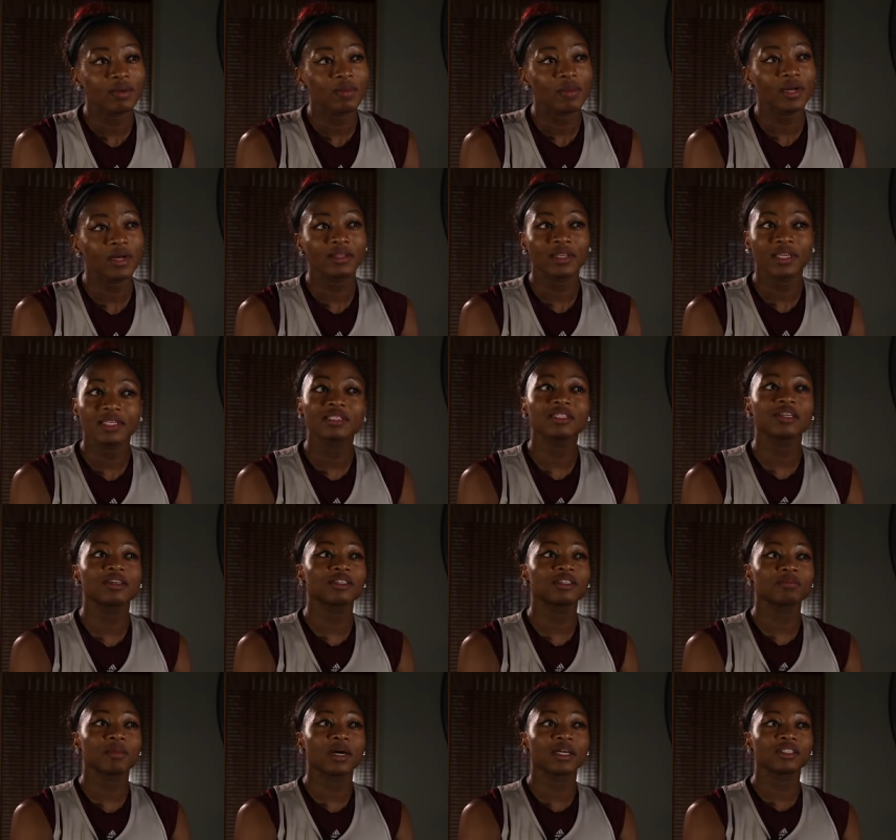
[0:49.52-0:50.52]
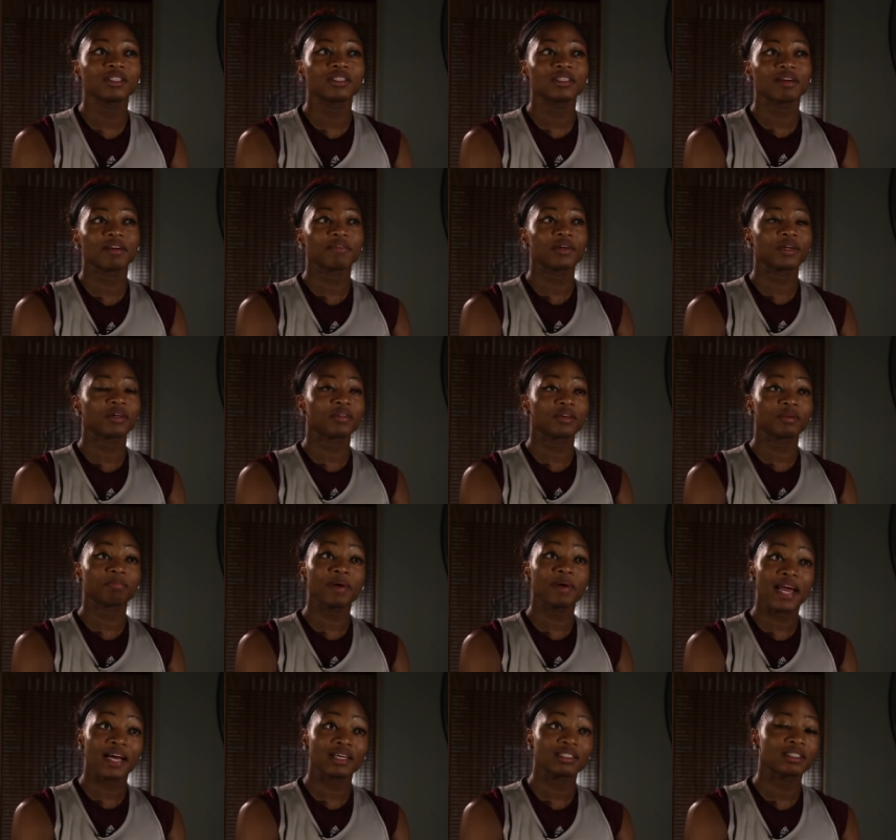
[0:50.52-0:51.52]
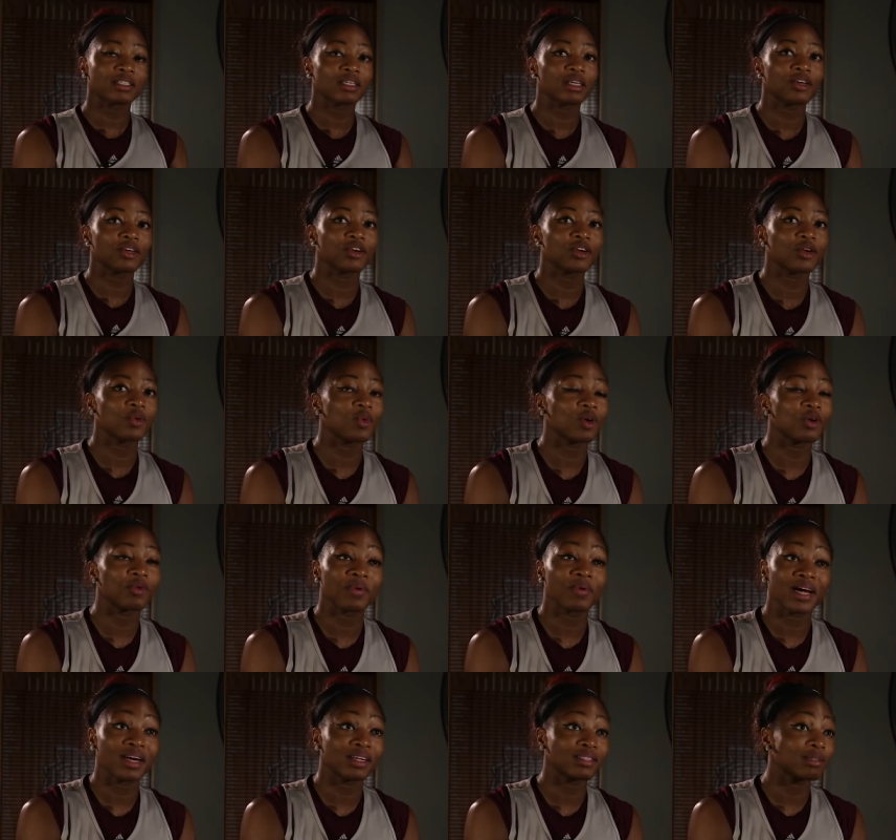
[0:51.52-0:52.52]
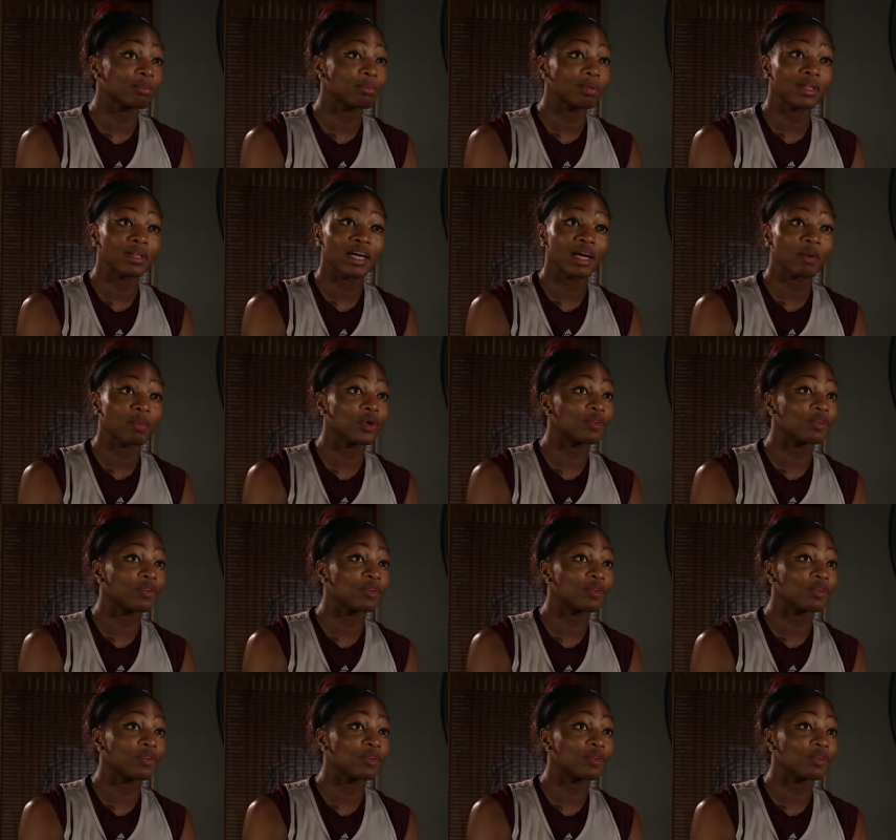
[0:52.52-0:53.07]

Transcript: Well, this year's March is every other past year, we're ready to play.